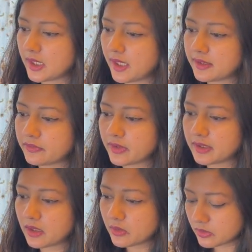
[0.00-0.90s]
And if I
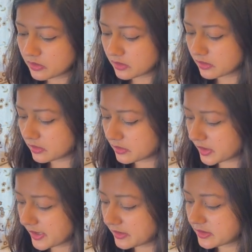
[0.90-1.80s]
now
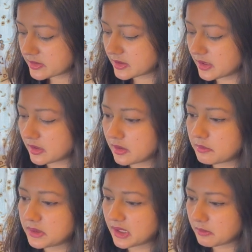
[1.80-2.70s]
write this thing
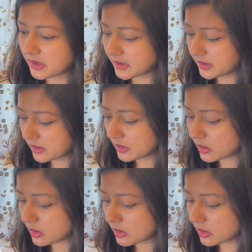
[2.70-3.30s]
BMI